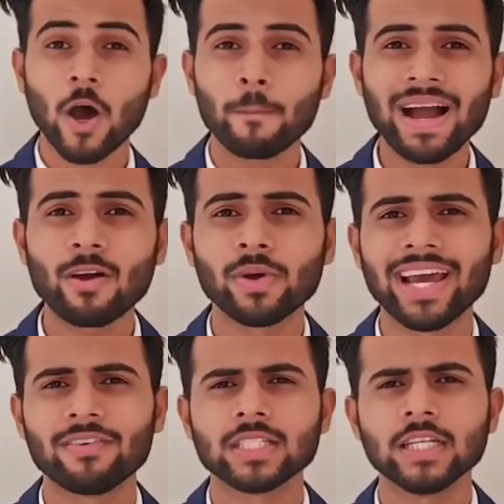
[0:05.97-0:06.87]
Now back when
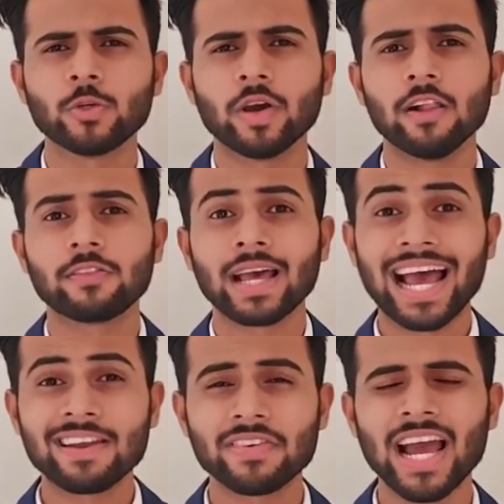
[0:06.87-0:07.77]
I was in 12th
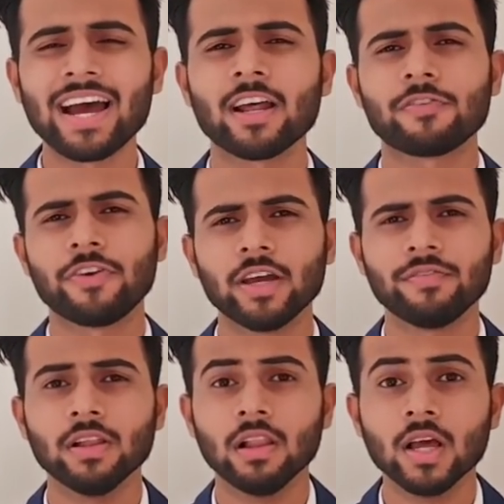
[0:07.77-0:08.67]
and we had our
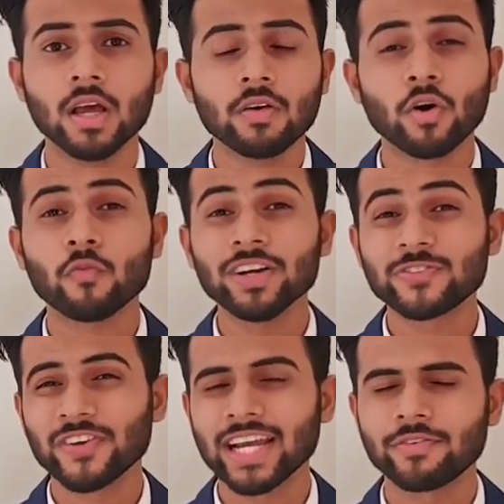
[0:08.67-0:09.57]
farewell, for
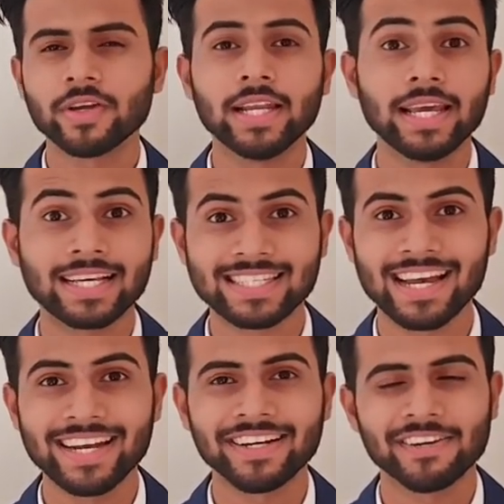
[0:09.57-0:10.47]
which we get really
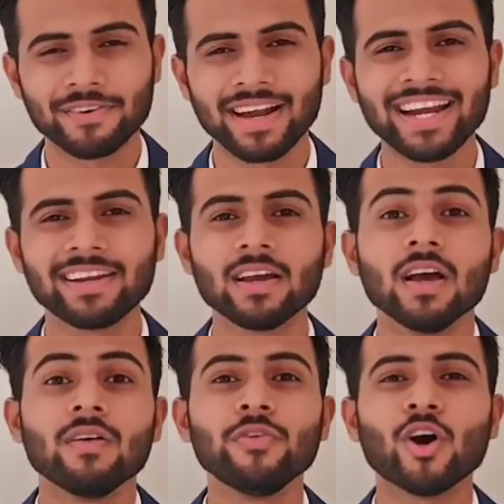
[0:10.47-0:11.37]
excited, right?
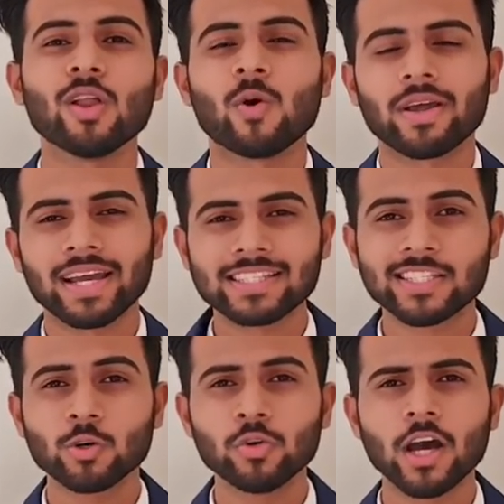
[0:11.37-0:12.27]
We all want to get
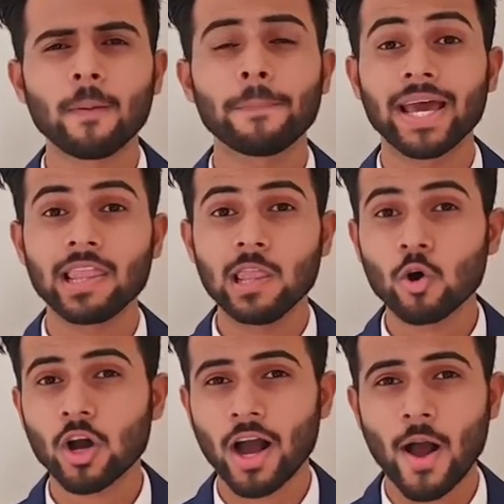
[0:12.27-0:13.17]
suit up and
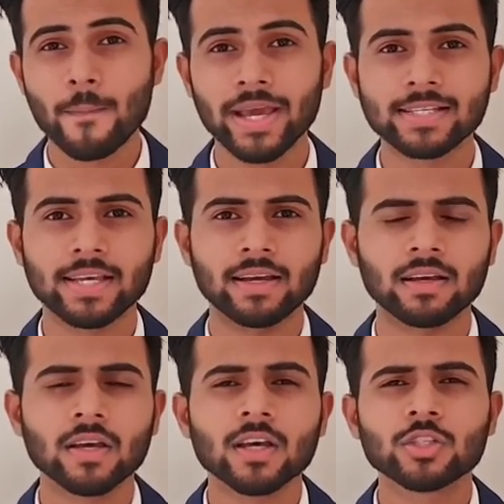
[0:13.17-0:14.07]
look amazing.
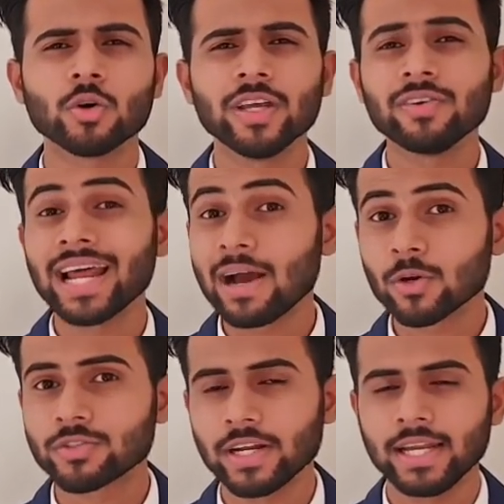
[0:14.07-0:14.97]
So even I
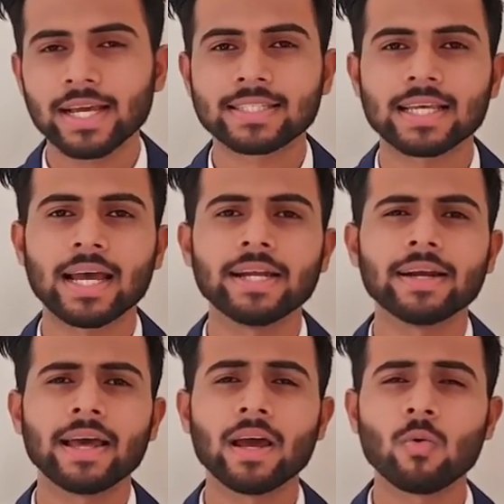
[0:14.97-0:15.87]
was really
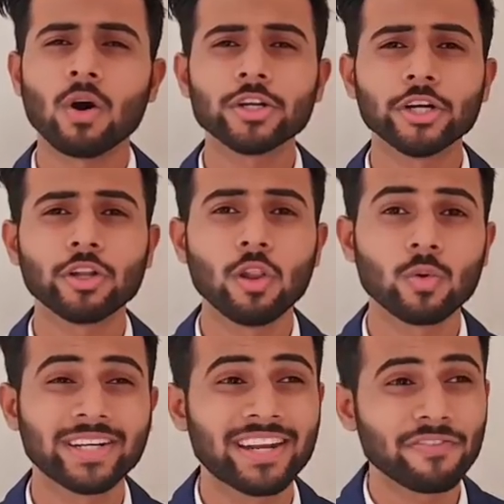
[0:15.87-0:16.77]
excited and I wanted to
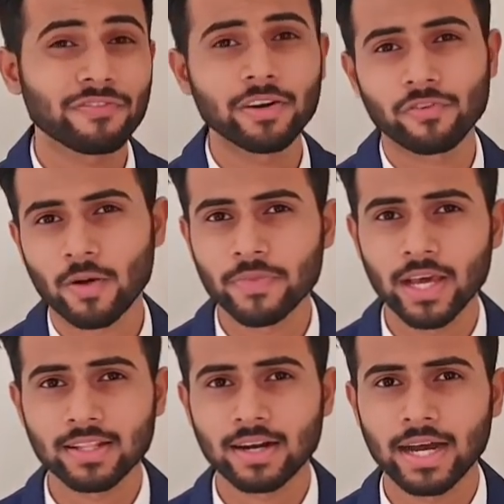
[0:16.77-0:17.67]
look different from the
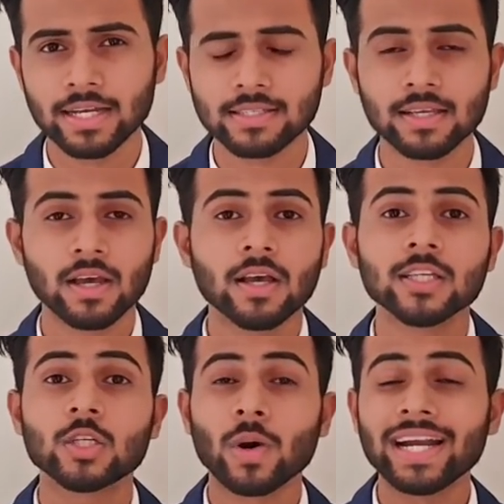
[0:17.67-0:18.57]
other guys.
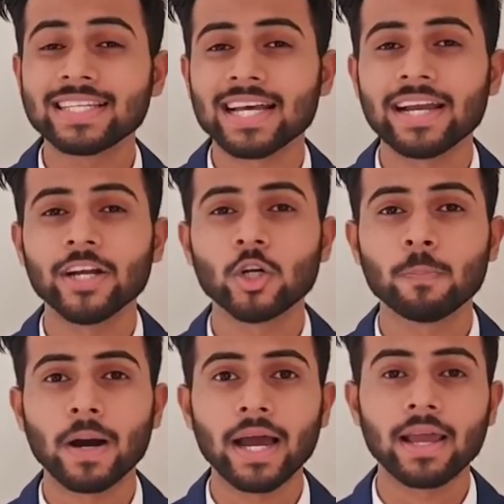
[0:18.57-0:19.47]
So I decided to
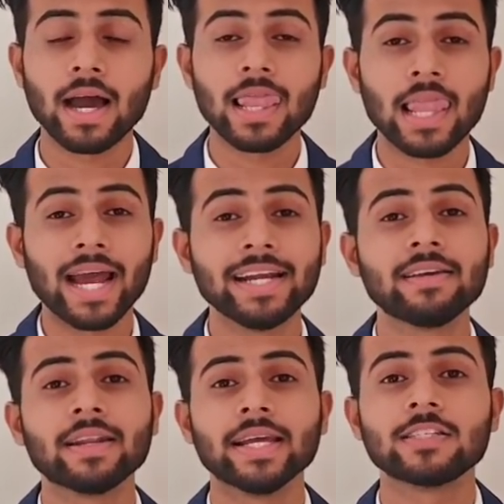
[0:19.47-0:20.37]
buy a light
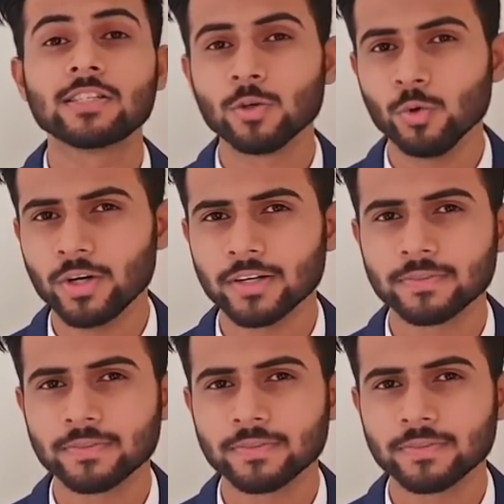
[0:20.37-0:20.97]
grey suit.